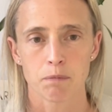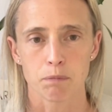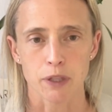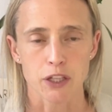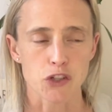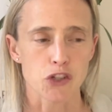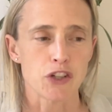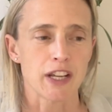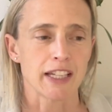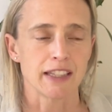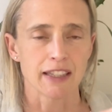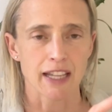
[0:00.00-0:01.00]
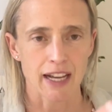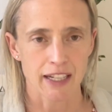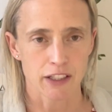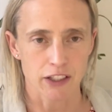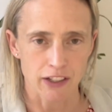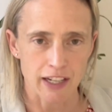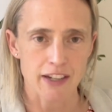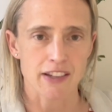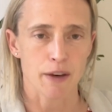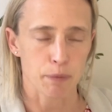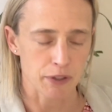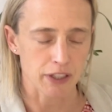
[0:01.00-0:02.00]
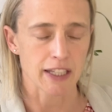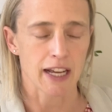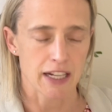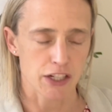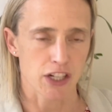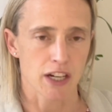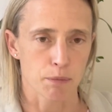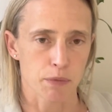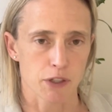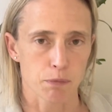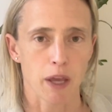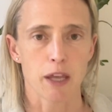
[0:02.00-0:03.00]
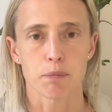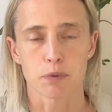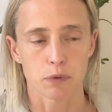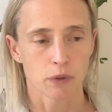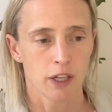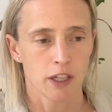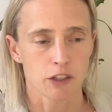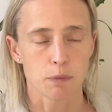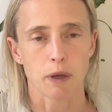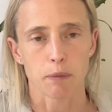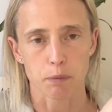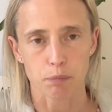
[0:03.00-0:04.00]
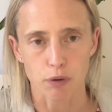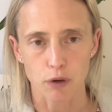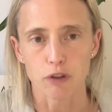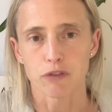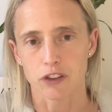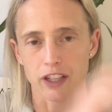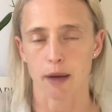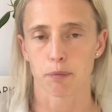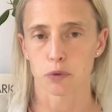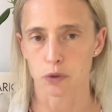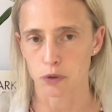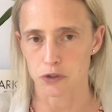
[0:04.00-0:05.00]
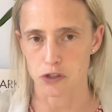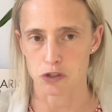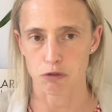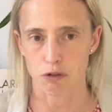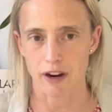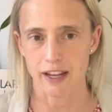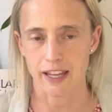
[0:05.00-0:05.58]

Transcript: because you need it to happen to larger numbers of people to be able to prove that the apple causes the grey